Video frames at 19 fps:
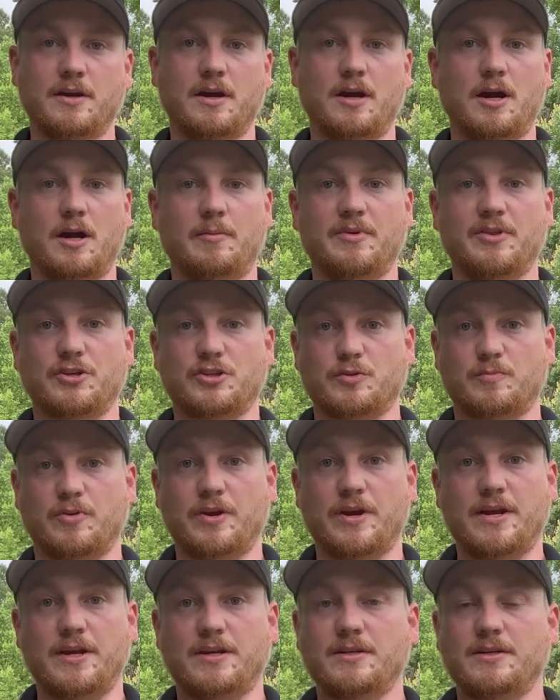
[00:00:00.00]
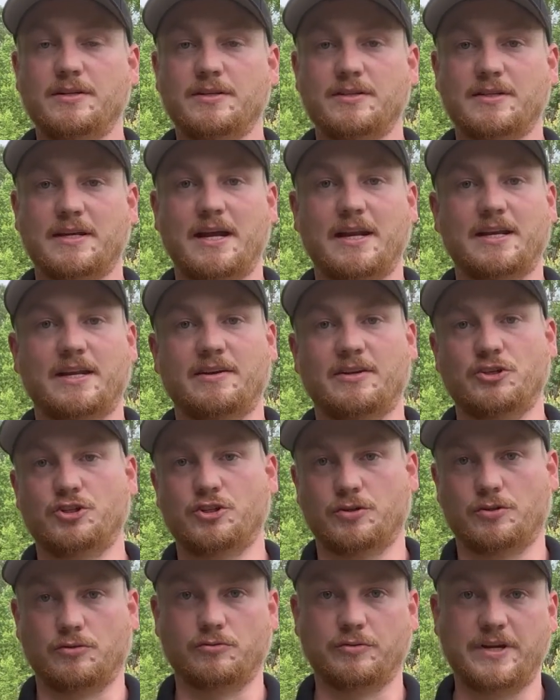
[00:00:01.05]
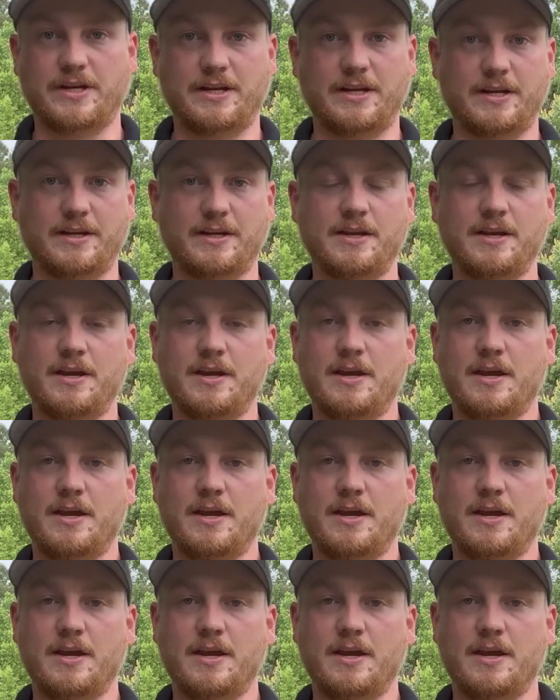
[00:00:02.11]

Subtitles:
in the spring to kind of get a general reading,